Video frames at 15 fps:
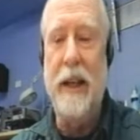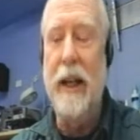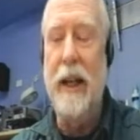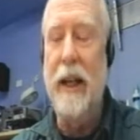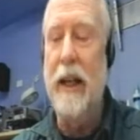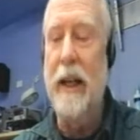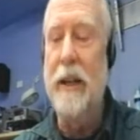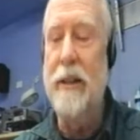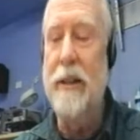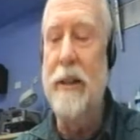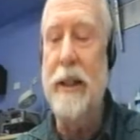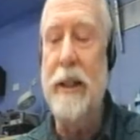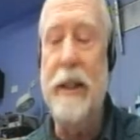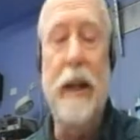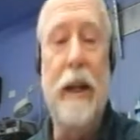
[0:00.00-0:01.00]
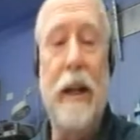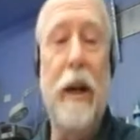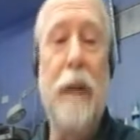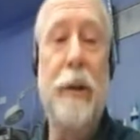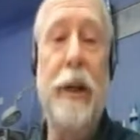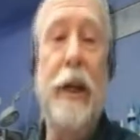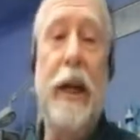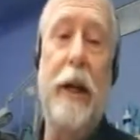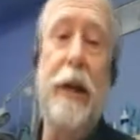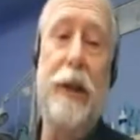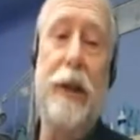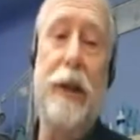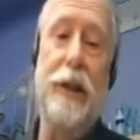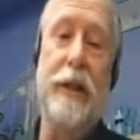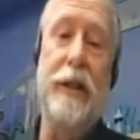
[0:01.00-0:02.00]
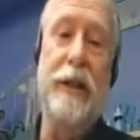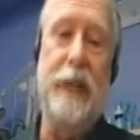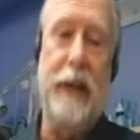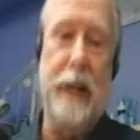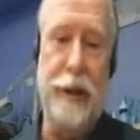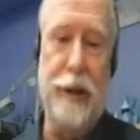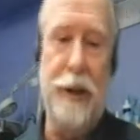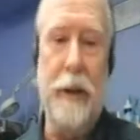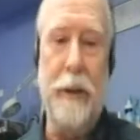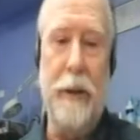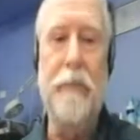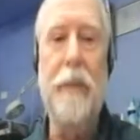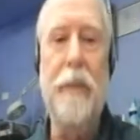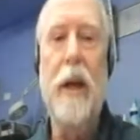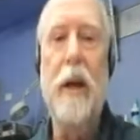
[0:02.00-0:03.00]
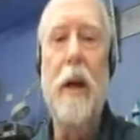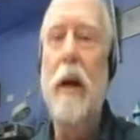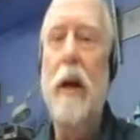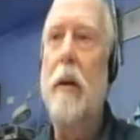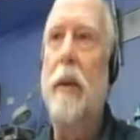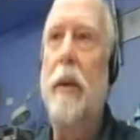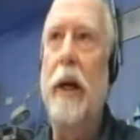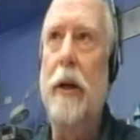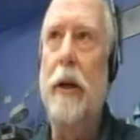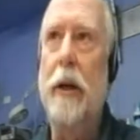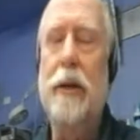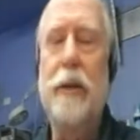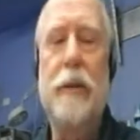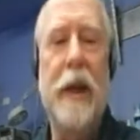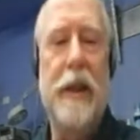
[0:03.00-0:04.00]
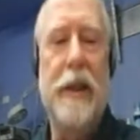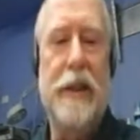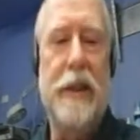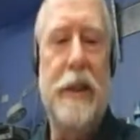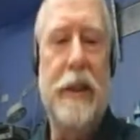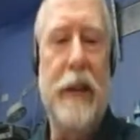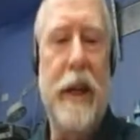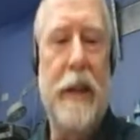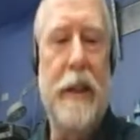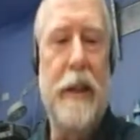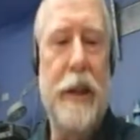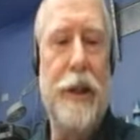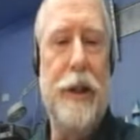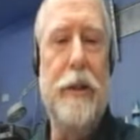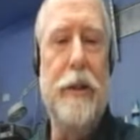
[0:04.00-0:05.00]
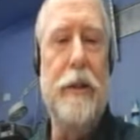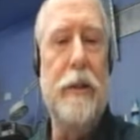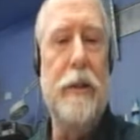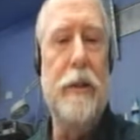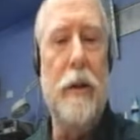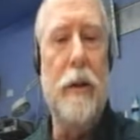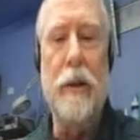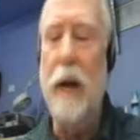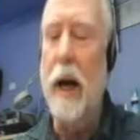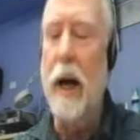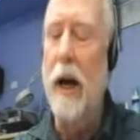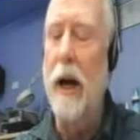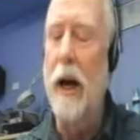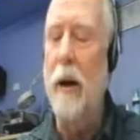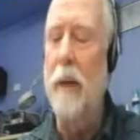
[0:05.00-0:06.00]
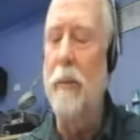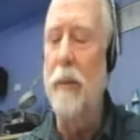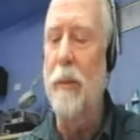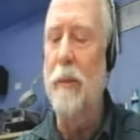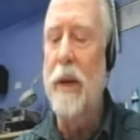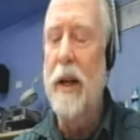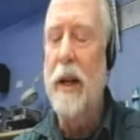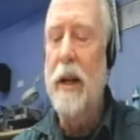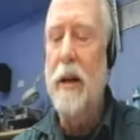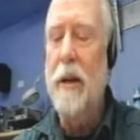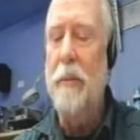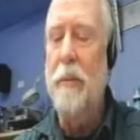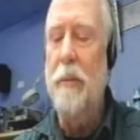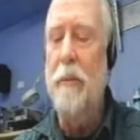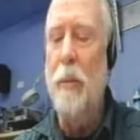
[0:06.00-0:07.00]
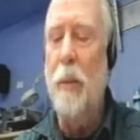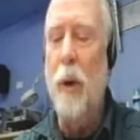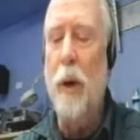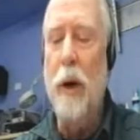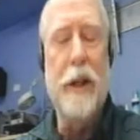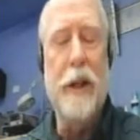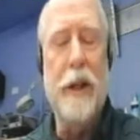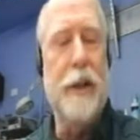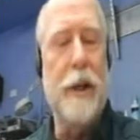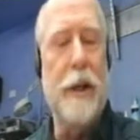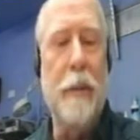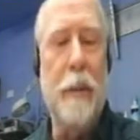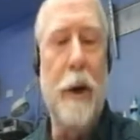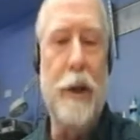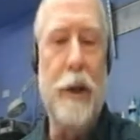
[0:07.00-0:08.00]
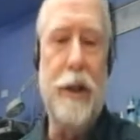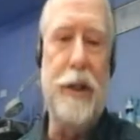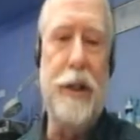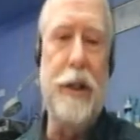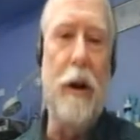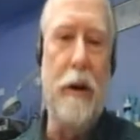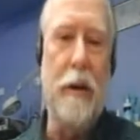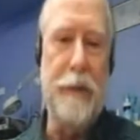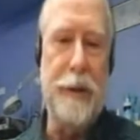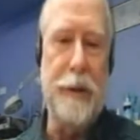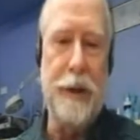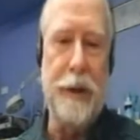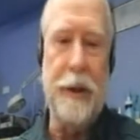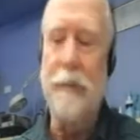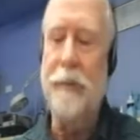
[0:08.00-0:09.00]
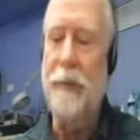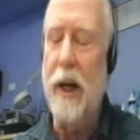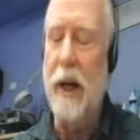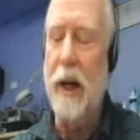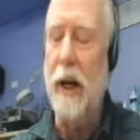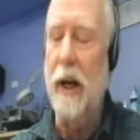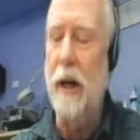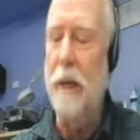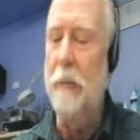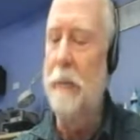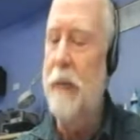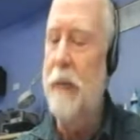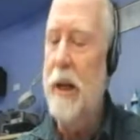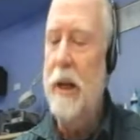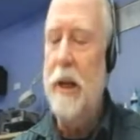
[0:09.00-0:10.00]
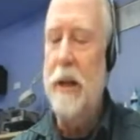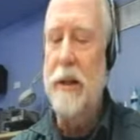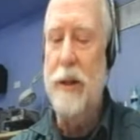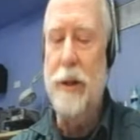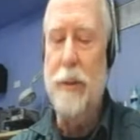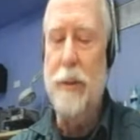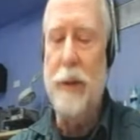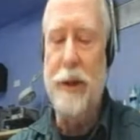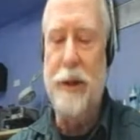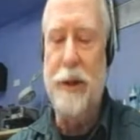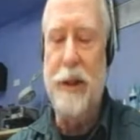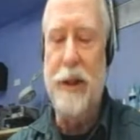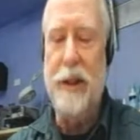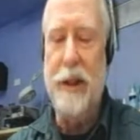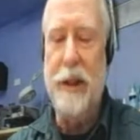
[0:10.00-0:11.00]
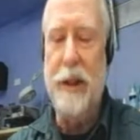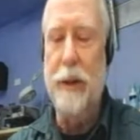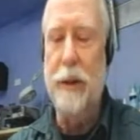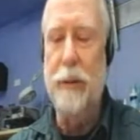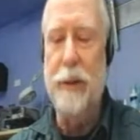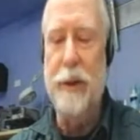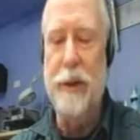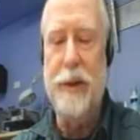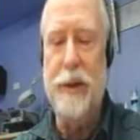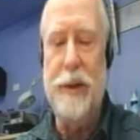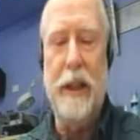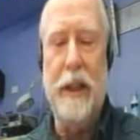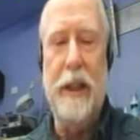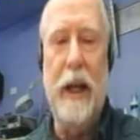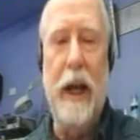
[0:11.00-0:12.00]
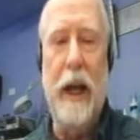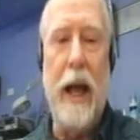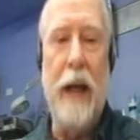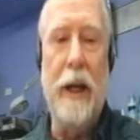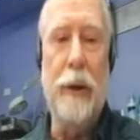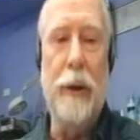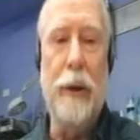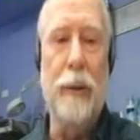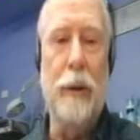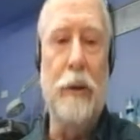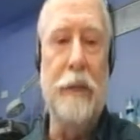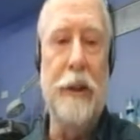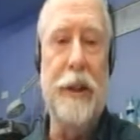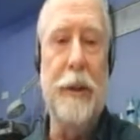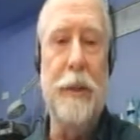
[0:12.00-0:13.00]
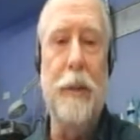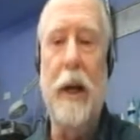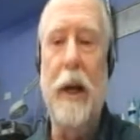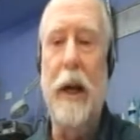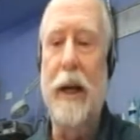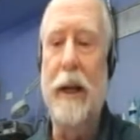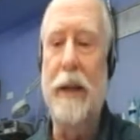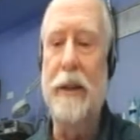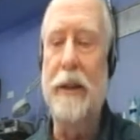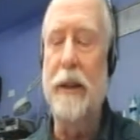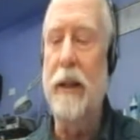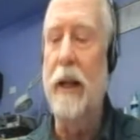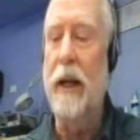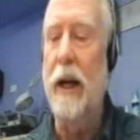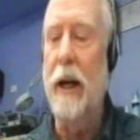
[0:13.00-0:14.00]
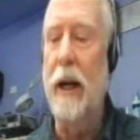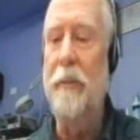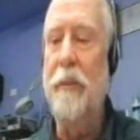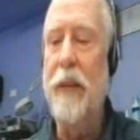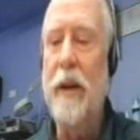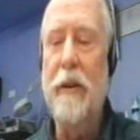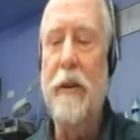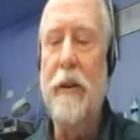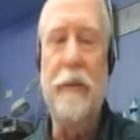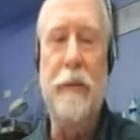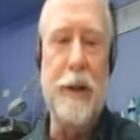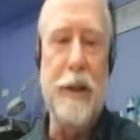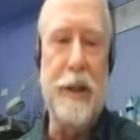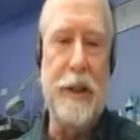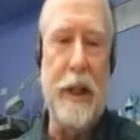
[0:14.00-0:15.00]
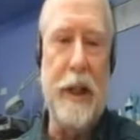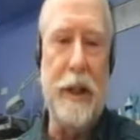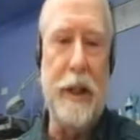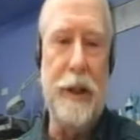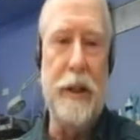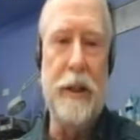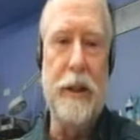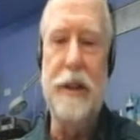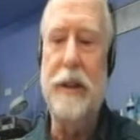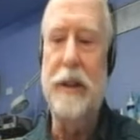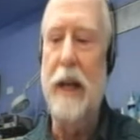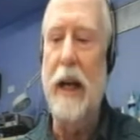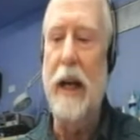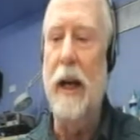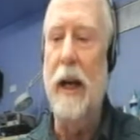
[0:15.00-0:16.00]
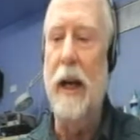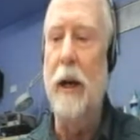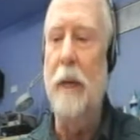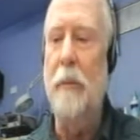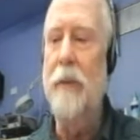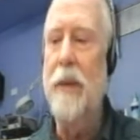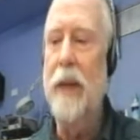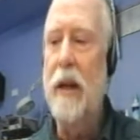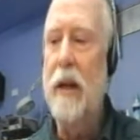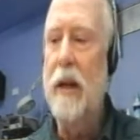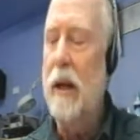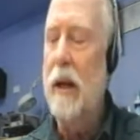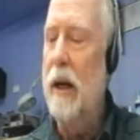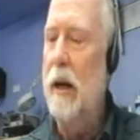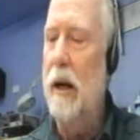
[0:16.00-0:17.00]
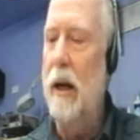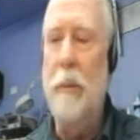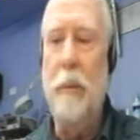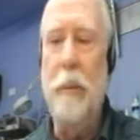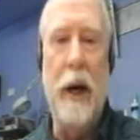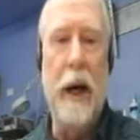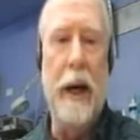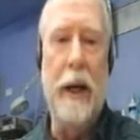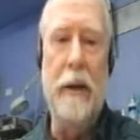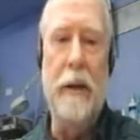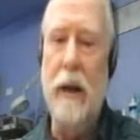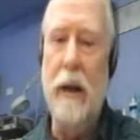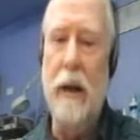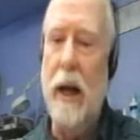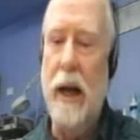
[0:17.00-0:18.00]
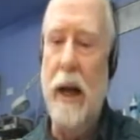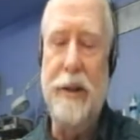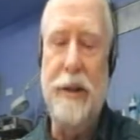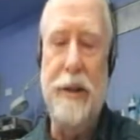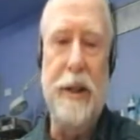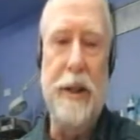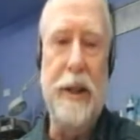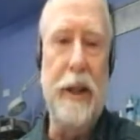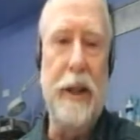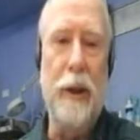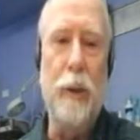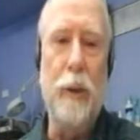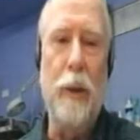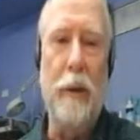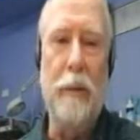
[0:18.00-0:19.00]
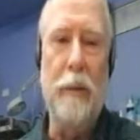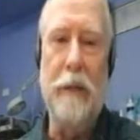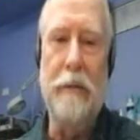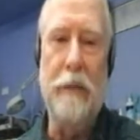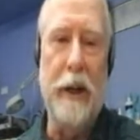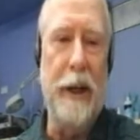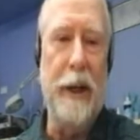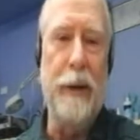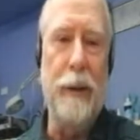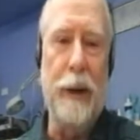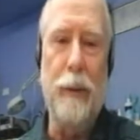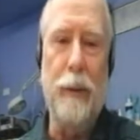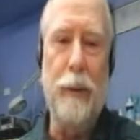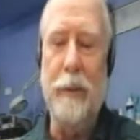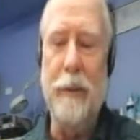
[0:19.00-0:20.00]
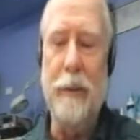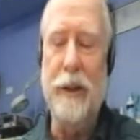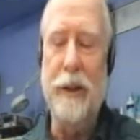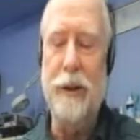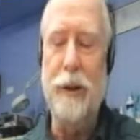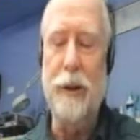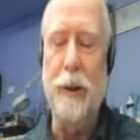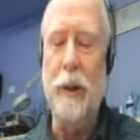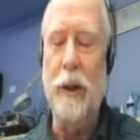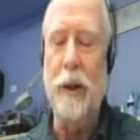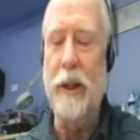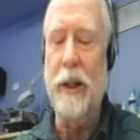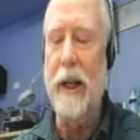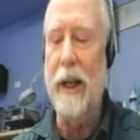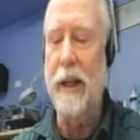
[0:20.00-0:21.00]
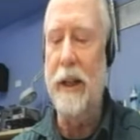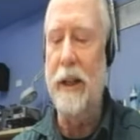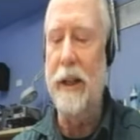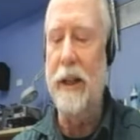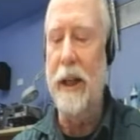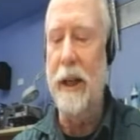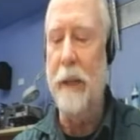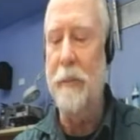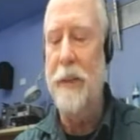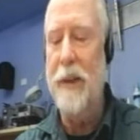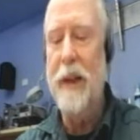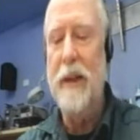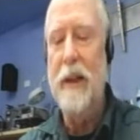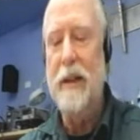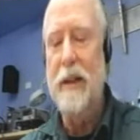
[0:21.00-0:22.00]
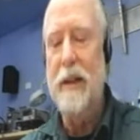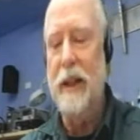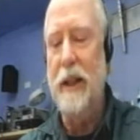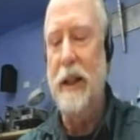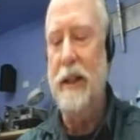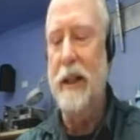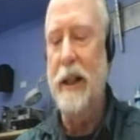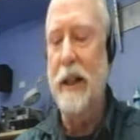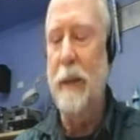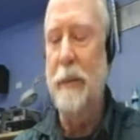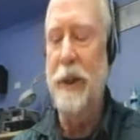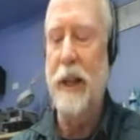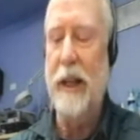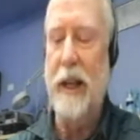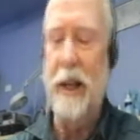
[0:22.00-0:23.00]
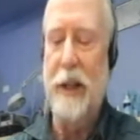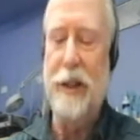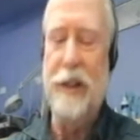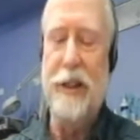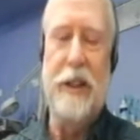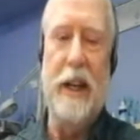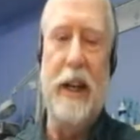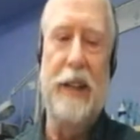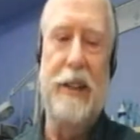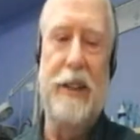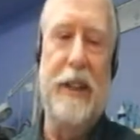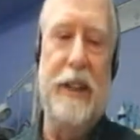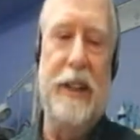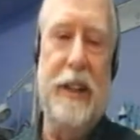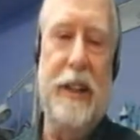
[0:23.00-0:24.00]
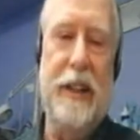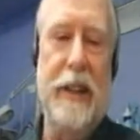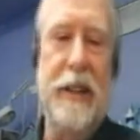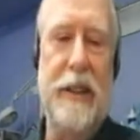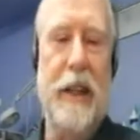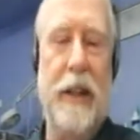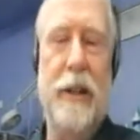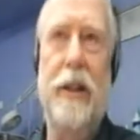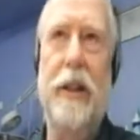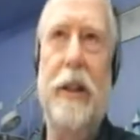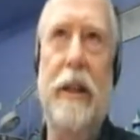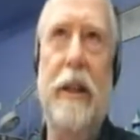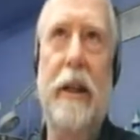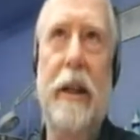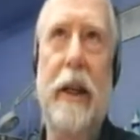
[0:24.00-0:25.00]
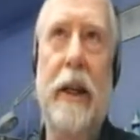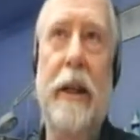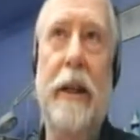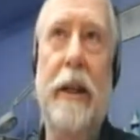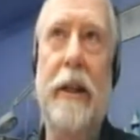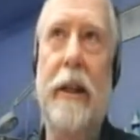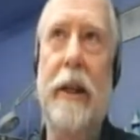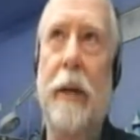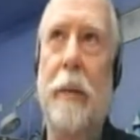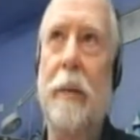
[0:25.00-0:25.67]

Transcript: in the telecommunications section, okay. but not so much as a technician. Um, more as a purchasing officer. Um, this was to deal with the uh, annual resupplies um, for the stations, um, uh, buying ICT equipment, radio equipment, and so on. And um, the uh, telecommunications and ICT section needed um,